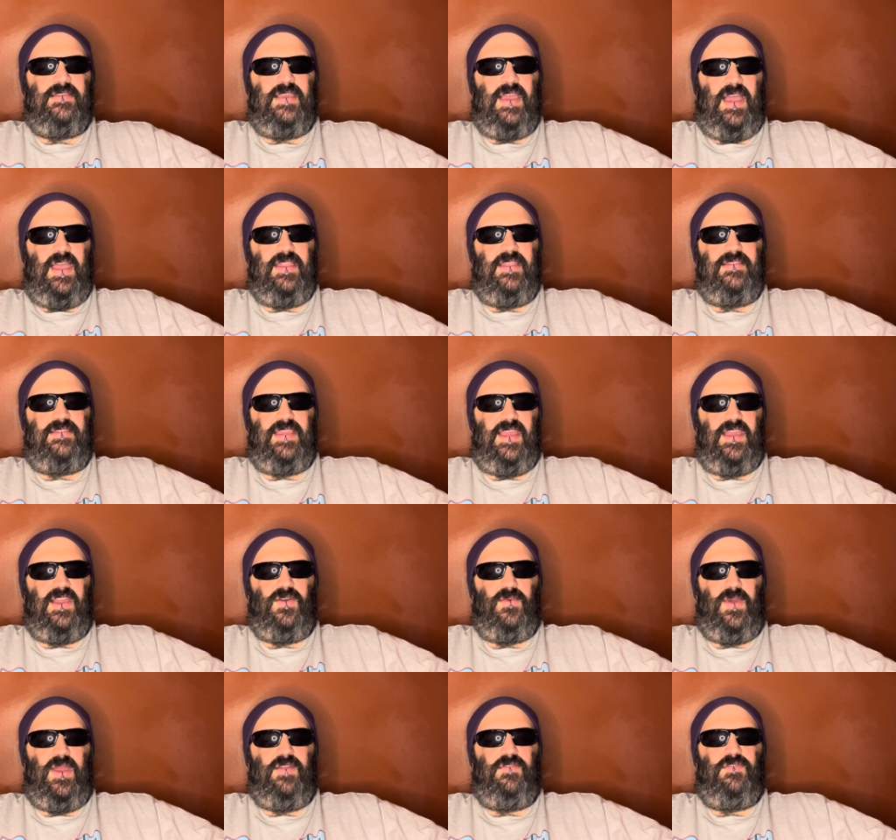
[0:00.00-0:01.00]
kind of take
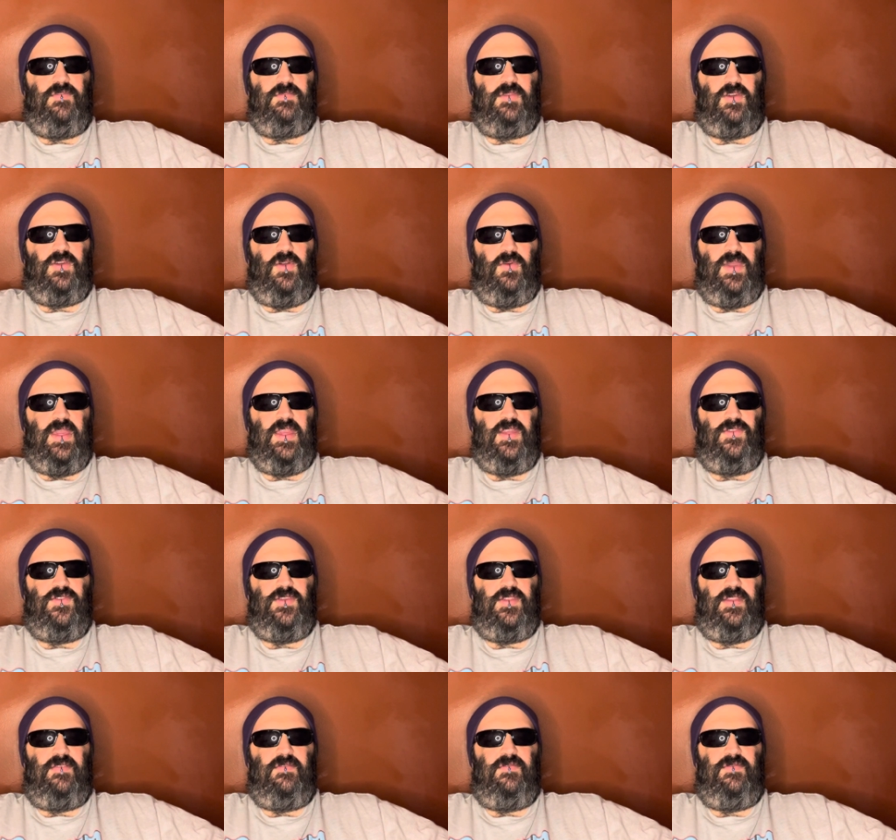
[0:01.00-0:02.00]
away from the
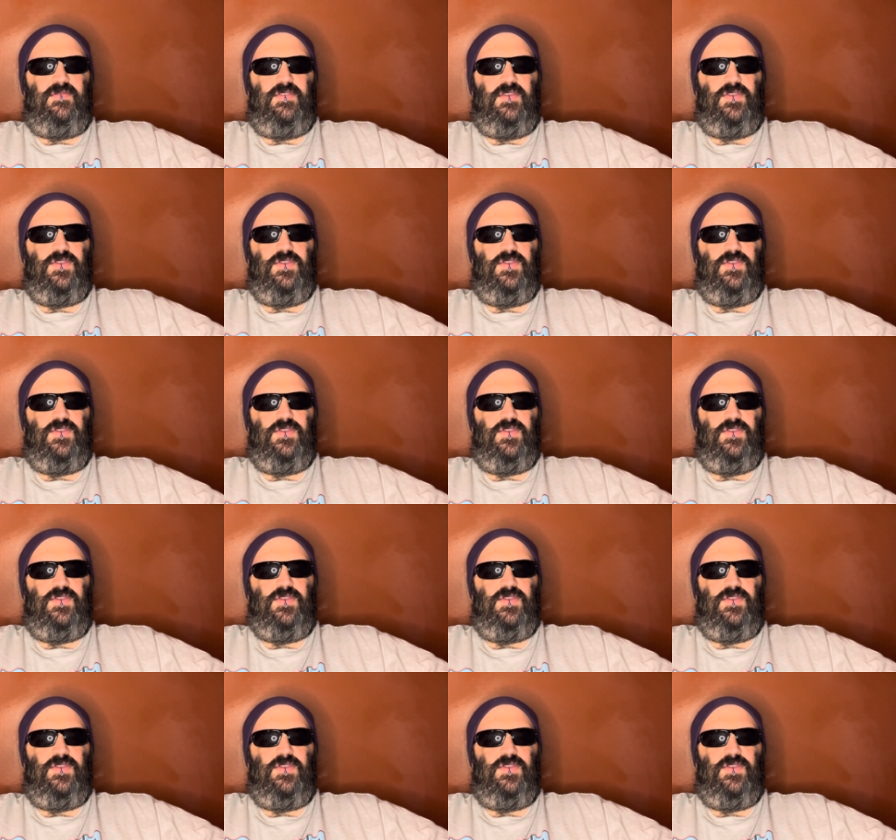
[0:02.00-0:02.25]
cohesion of the